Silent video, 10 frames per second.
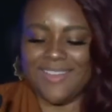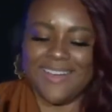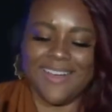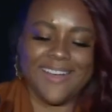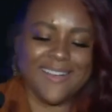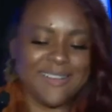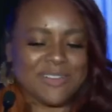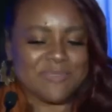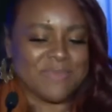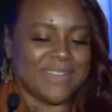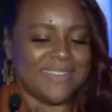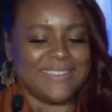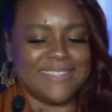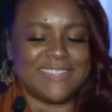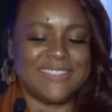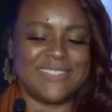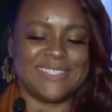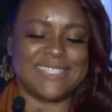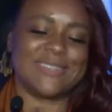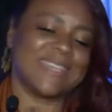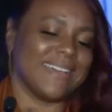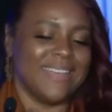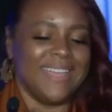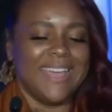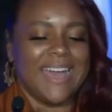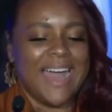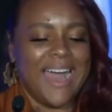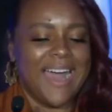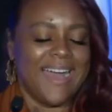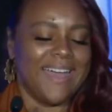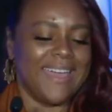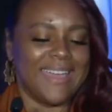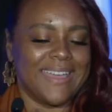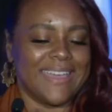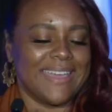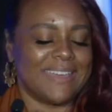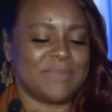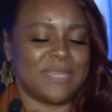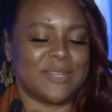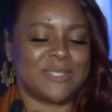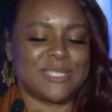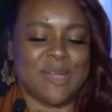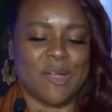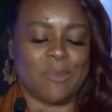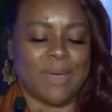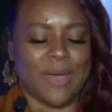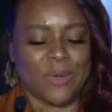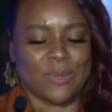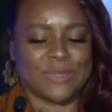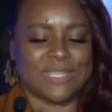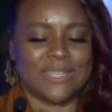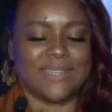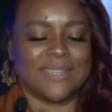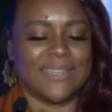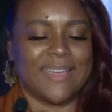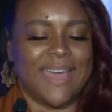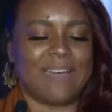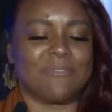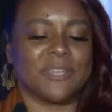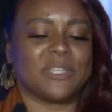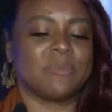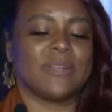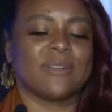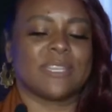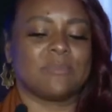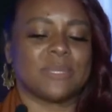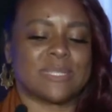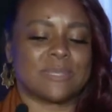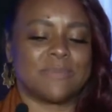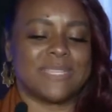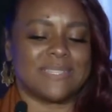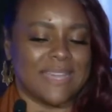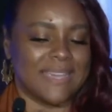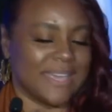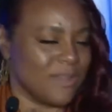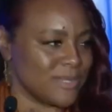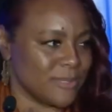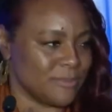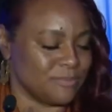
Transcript: um, so yeah, I am here to talk about the African American Muslim Insight Council.